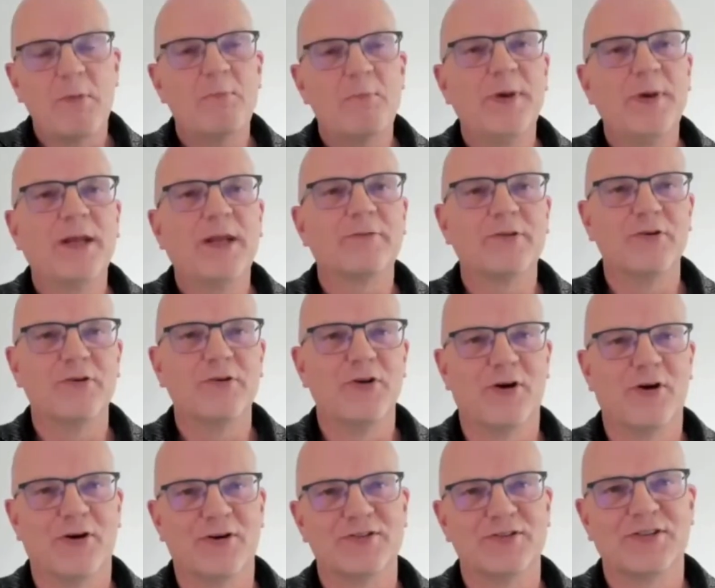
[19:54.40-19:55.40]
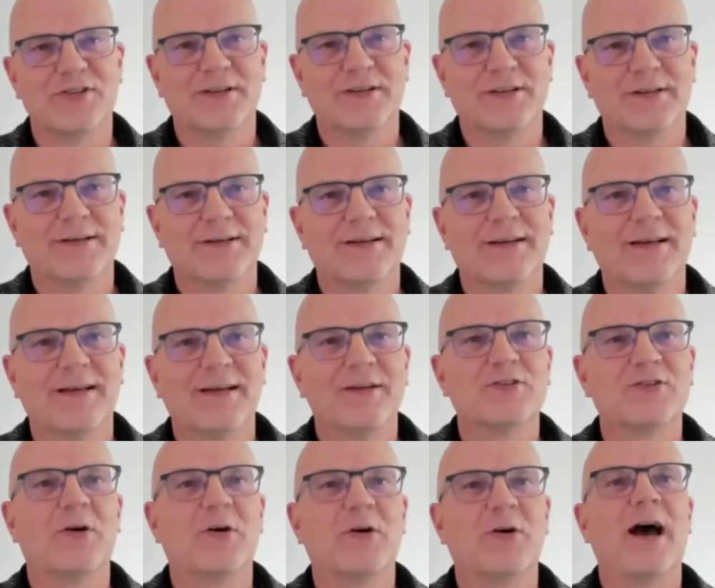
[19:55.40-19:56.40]
a bit of a nerd.
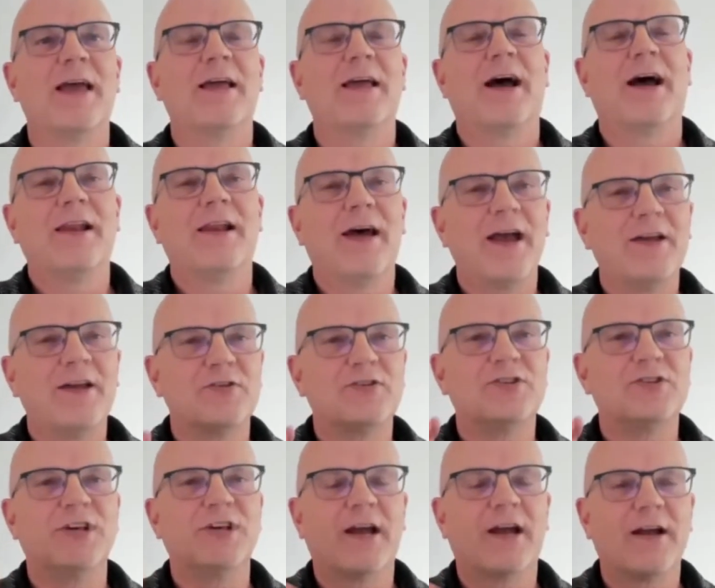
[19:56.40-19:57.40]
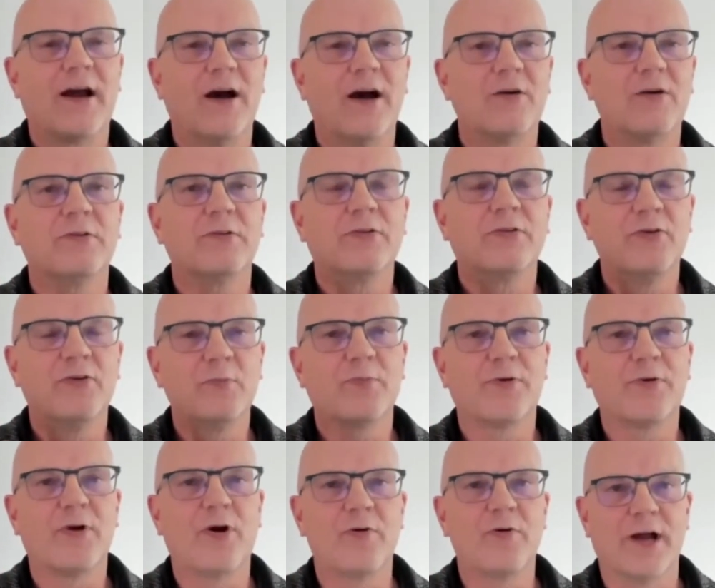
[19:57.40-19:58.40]
So I like to check out good
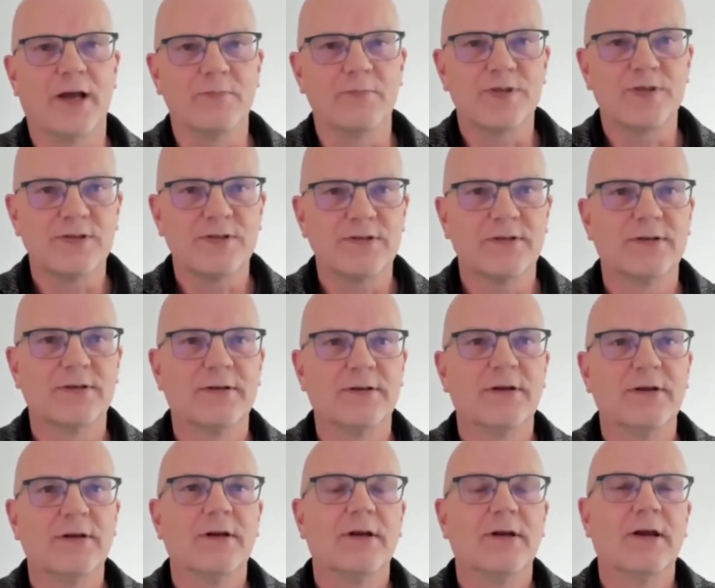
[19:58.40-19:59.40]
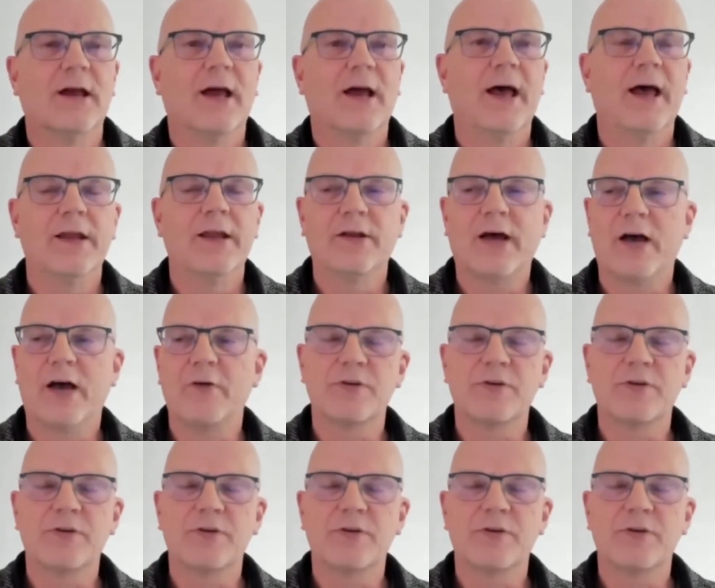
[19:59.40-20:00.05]
programs. And I